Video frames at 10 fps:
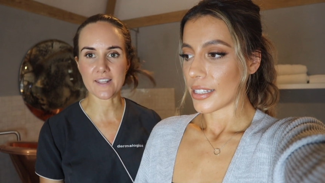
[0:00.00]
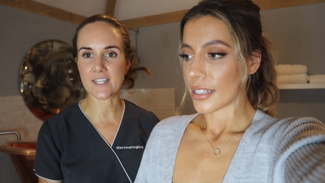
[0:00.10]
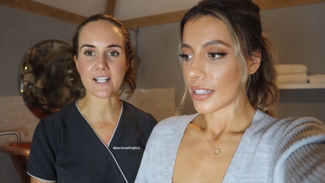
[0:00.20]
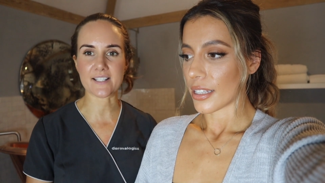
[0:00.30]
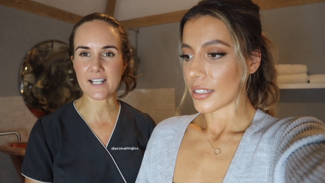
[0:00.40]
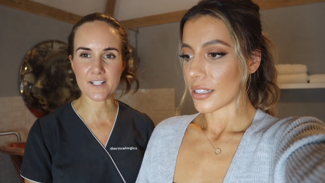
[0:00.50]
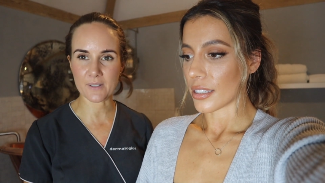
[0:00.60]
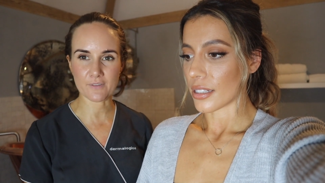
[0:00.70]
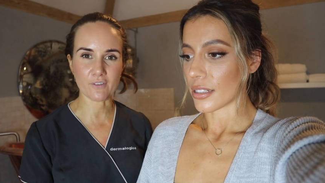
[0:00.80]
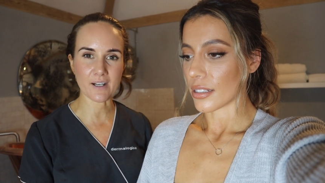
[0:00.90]
Speaker 1: like the next
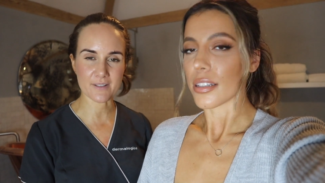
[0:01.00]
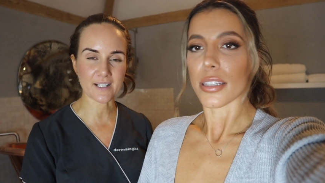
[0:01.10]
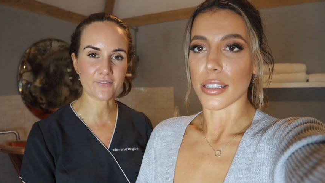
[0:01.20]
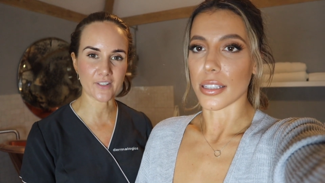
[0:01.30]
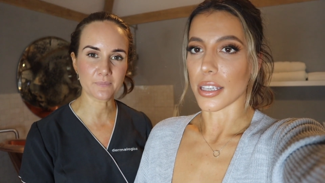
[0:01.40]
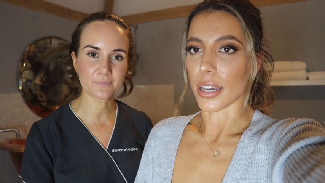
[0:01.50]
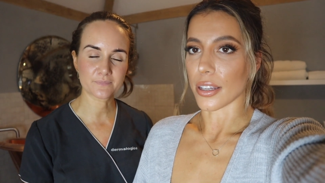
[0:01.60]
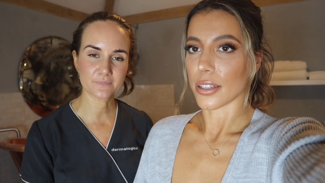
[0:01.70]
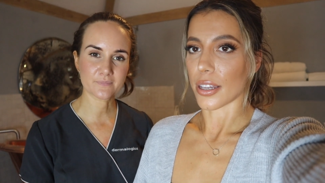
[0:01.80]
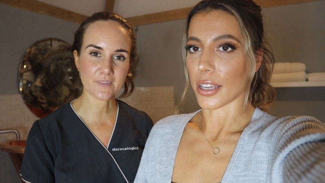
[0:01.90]
day, 24 hours after.
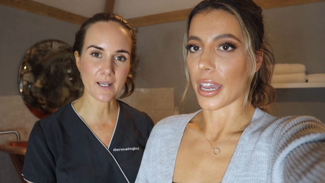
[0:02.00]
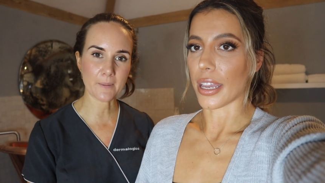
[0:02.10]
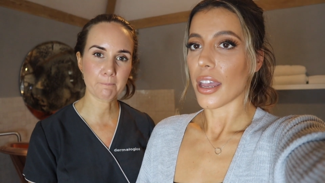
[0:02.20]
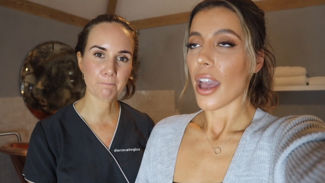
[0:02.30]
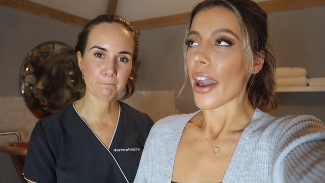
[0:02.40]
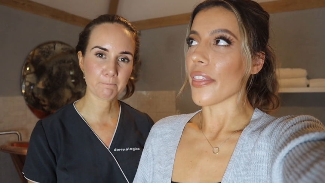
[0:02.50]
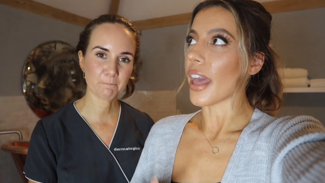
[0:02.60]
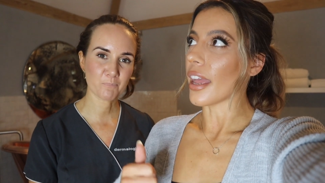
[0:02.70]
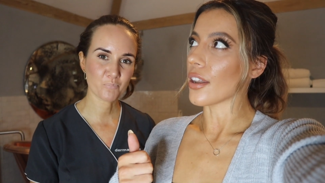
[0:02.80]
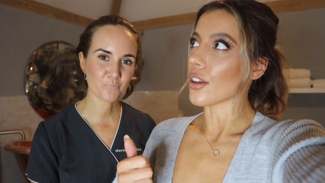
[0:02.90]
Yeah. Okay. Yeah.
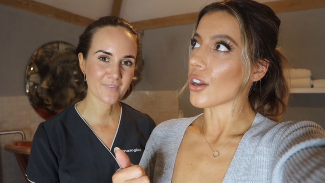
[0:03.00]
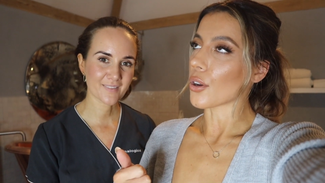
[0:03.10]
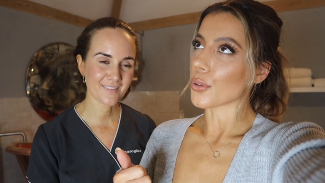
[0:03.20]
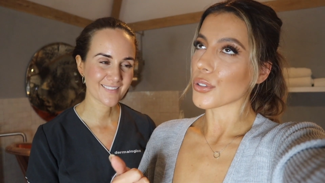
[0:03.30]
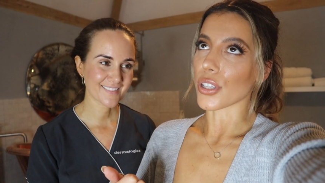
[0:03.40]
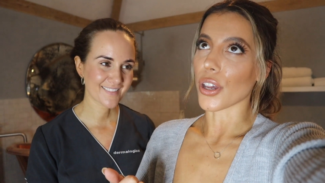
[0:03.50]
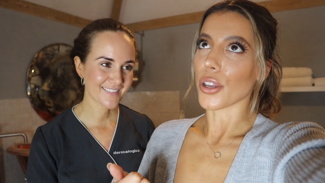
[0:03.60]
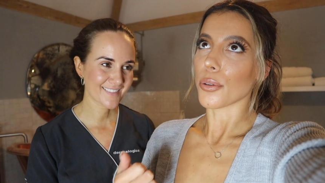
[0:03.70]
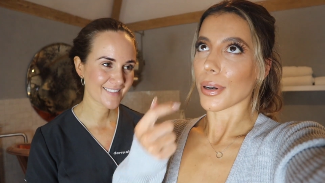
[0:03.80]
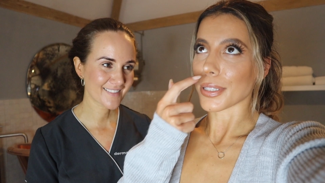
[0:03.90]
And then also,
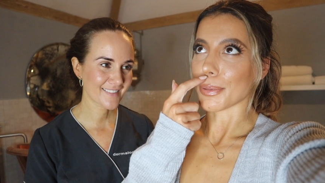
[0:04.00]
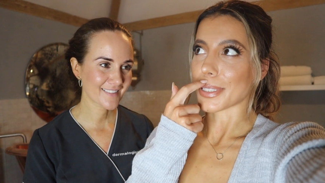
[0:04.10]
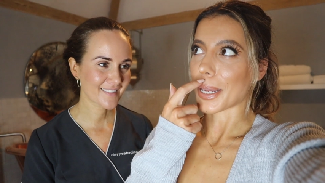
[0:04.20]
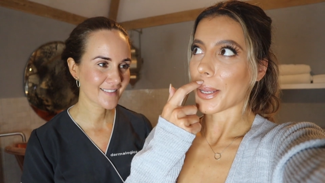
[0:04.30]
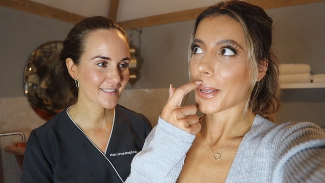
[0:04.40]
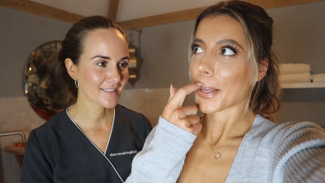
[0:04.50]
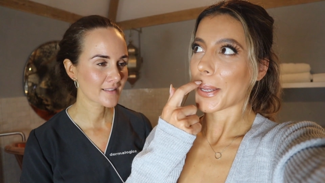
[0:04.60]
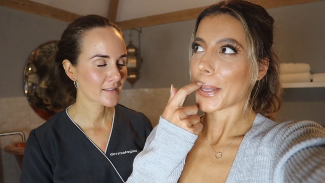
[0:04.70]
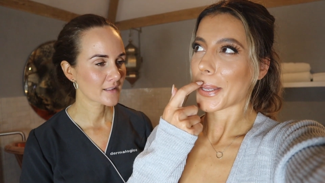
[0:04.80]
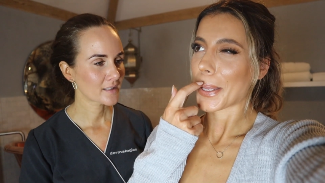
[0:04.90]
what else did we say?
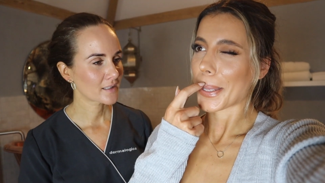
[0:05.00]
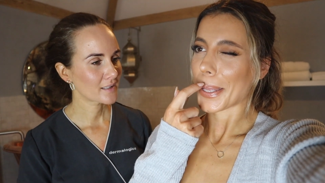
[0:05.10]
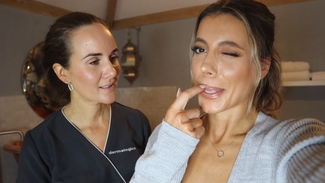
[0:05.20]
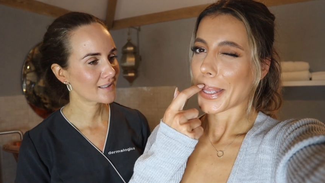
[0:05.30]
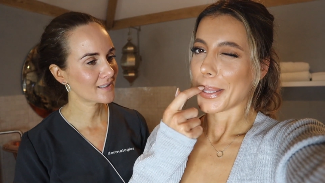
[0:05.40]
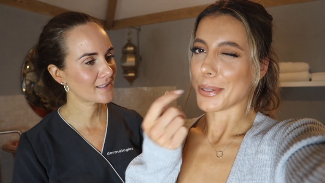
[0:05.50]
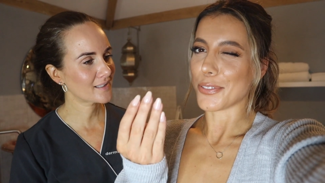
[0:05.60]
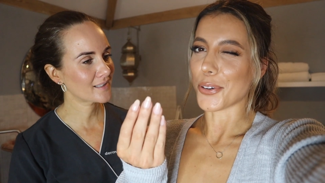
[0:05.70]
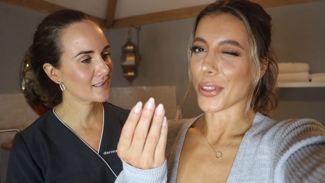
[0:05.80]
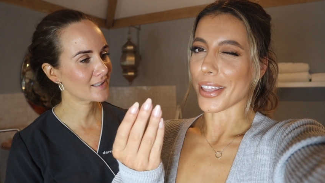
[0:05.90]

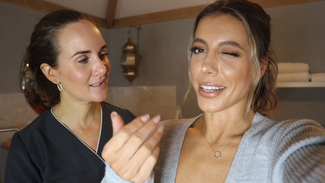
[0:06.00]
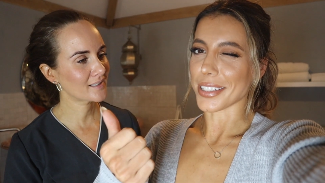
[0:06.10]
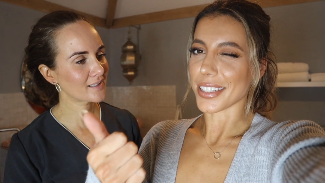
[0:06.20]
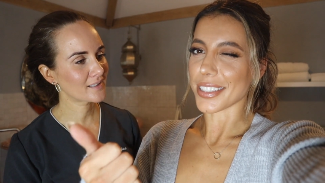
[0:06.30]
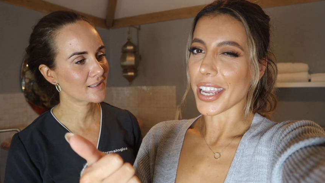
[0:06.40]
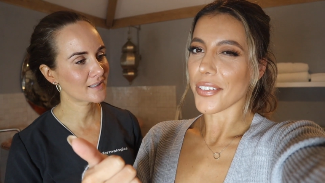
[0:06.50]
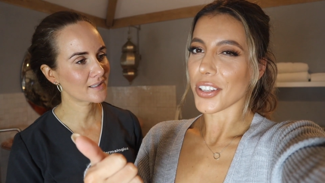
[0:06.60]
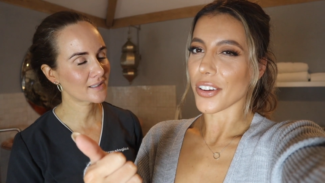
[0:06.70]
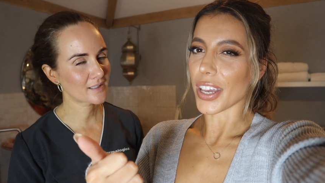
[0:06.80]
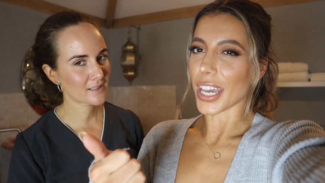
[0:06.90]
Speaker 2: There's four things: the ah.
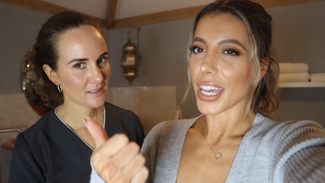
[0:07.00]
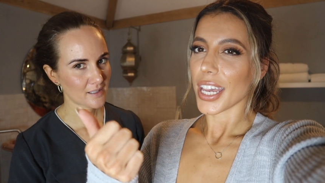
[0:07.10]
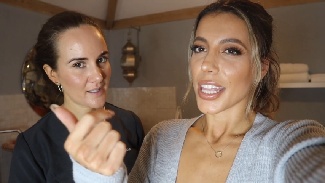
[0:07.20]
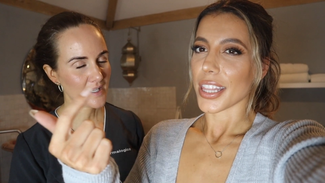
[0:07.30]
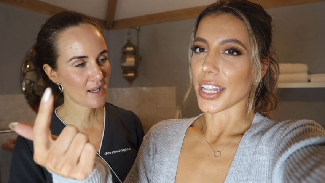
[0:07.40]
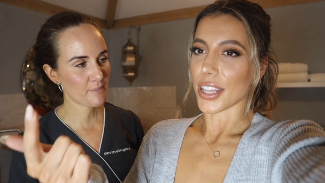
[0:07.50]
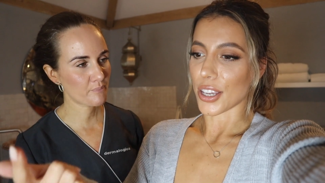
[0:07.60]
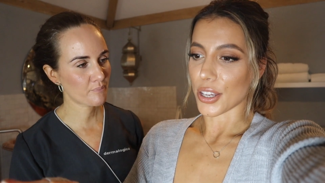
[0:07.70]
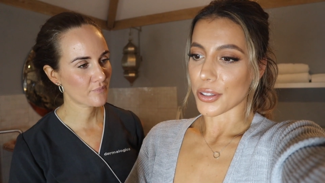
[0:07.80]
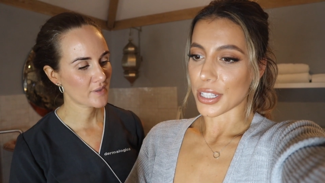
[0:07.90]
safety of it,
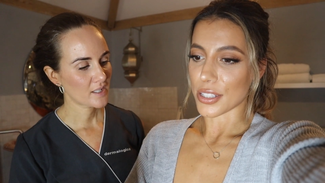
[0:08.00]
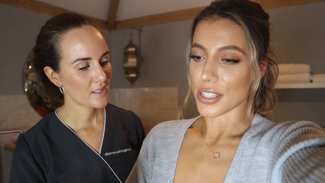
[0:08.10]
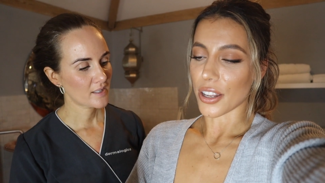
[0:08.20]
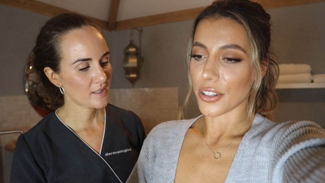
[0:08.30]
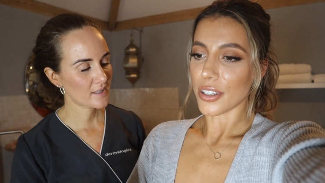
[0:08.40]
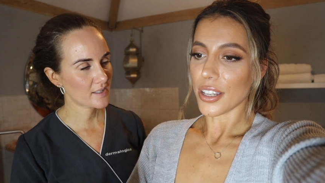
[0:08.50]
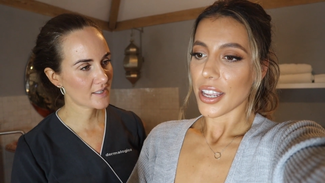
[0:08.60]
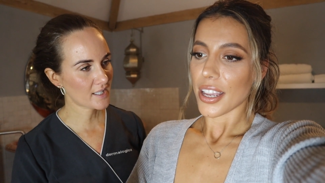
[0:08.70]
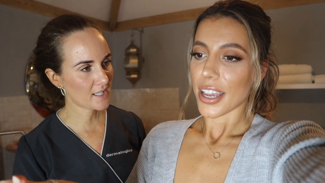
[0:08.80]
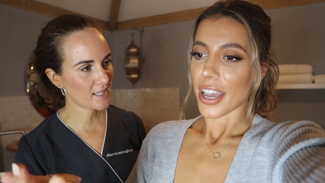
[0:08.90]
yeah. then the the sun,
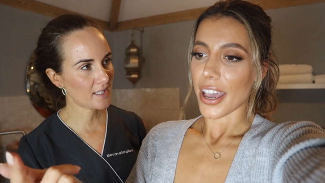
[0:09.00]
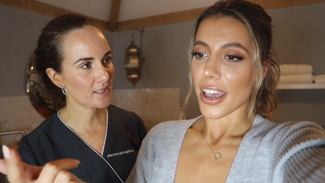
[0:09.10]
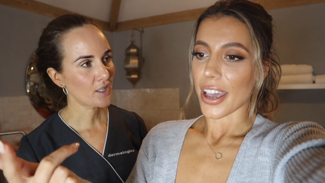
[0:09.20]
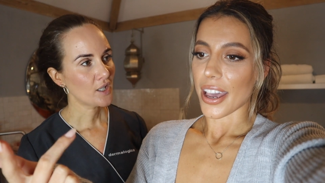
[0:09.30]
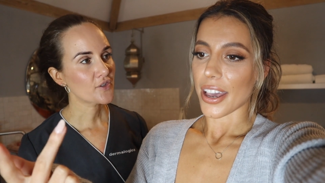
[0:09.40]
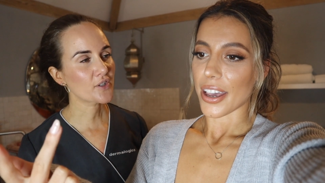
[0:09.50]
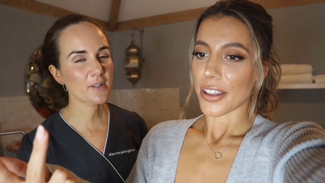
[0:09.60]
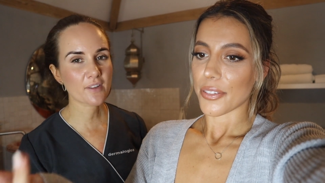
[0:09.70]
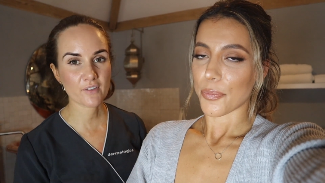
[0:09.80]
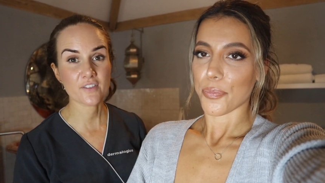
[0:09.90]
the tan,
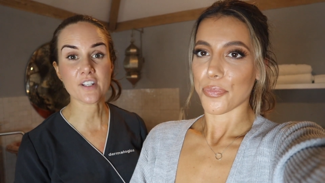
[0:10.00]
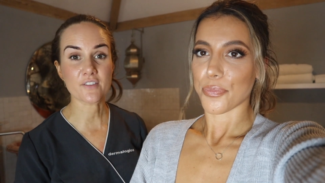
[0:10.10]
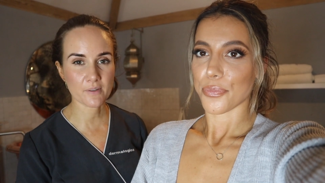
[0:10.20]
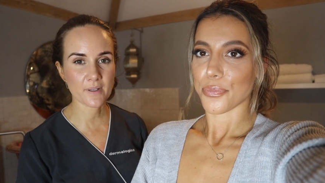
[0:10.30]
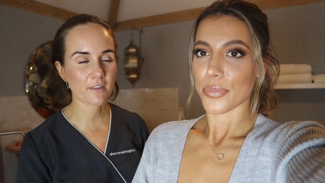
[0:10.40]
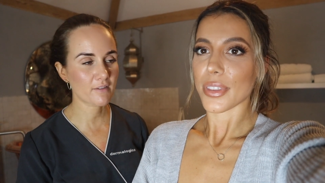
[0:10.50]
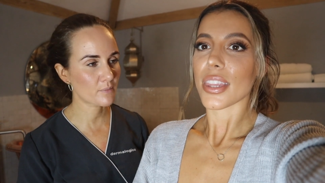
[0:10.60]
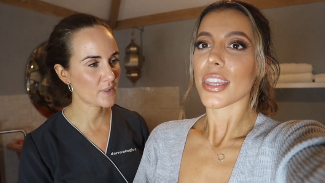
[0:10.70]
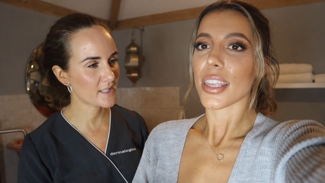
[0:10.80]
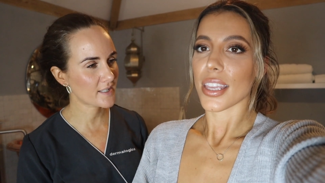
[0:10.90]
doing
Speaker 1: it through the so doing it
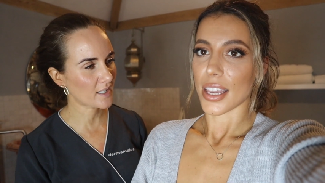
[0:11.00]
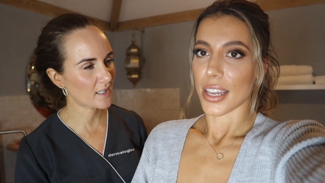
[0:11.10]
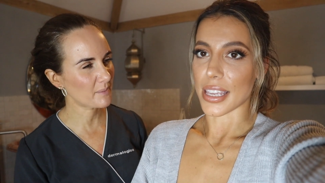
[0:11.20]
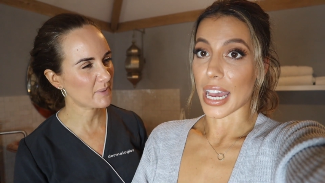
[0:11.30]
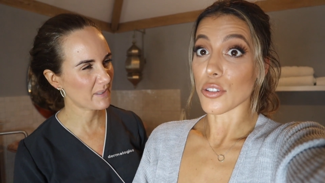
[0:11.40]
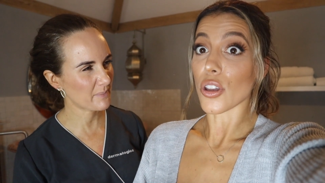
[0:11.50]
through the winter. Yeah.